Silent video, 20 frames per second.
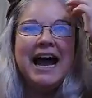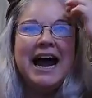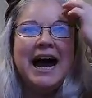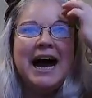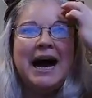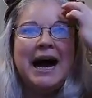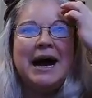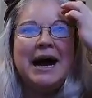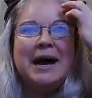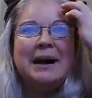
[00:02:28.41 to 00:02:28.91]

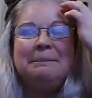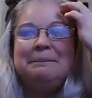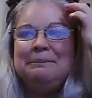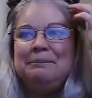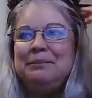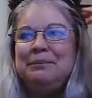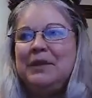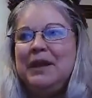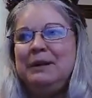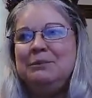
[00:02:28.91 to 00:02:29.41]

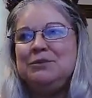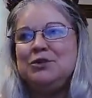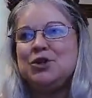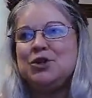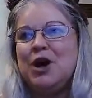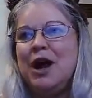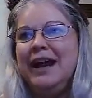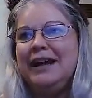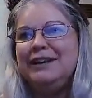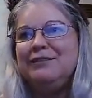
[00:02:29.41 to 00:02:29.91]
I'm
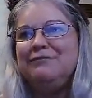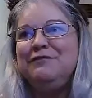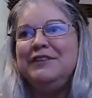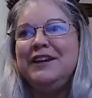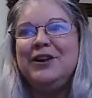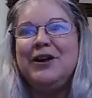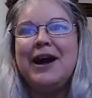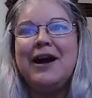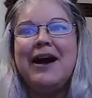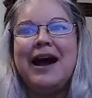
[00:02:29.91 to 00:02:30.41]
trying to
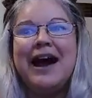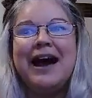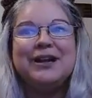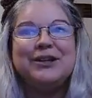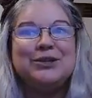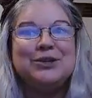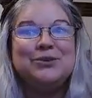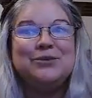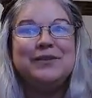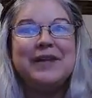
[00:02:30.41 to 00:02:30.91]
figure out how to
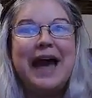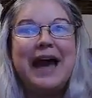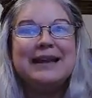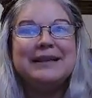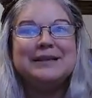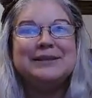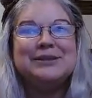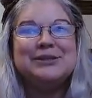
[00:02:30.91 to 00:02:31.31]
do that.